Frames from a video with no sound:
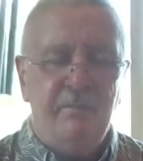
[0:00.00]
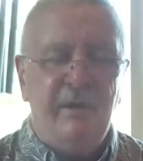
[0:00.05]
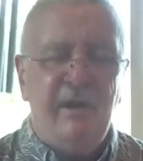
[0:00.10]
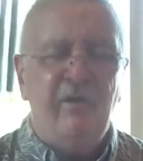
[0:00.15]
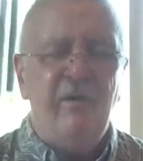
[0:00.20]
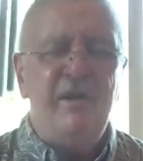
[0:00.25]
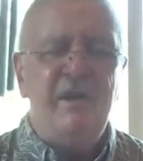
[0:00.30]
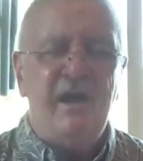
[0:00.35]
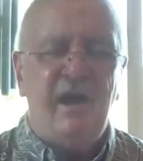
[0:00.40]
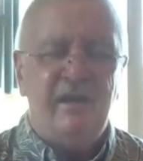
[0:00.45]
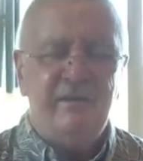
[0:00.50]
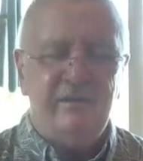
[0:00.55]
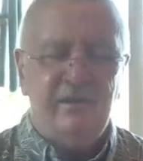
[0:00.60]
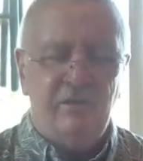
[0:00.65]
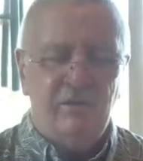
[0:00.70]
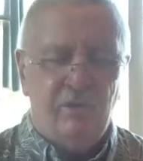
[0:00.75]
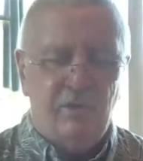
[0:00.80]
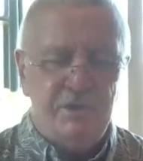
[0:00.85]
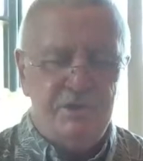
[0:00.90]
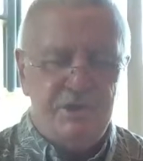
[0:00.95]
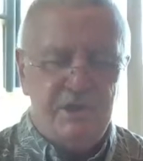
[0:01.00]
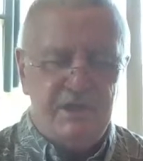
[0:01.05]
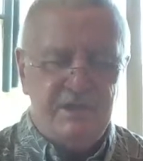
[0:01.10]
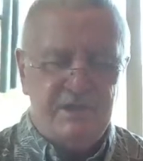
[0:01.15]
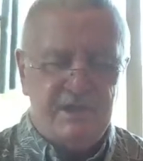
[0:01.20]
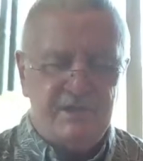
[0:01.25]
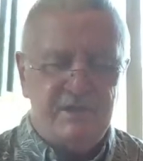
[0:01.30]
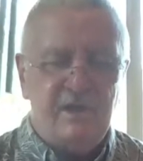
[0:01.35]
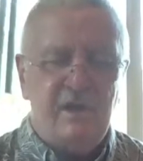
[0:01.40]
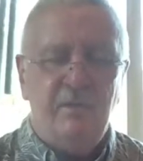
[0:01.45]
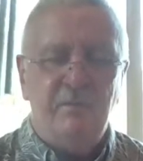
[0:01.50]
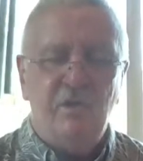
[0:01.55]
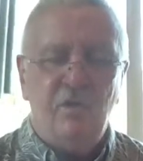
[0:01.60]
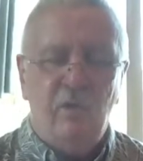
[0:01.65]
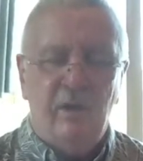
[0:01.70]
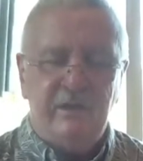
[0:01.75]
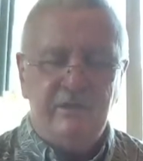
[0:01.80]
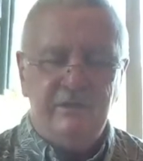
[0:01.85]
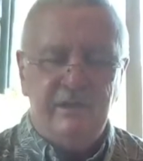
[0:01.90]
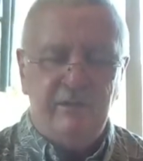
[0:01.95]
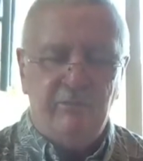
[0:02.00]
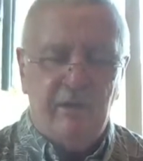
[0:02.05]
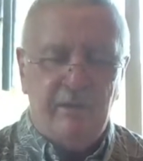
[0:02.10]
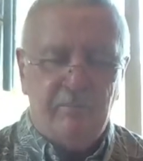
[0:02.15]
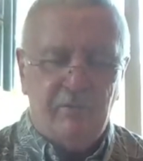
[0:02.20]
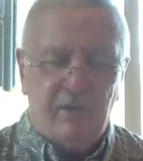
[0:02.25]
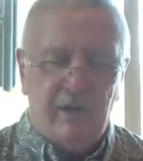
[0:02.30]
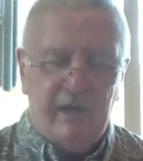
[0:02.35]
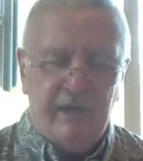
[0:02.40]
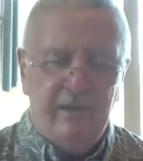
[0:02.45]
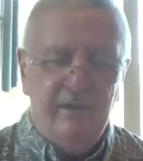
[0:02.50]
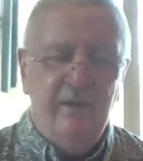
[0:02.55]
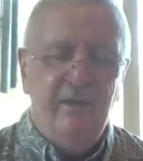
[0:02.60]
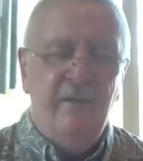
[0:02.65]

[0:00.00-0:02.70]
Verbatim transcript: Maranatha, Lord Jesus, come quickly, we pray.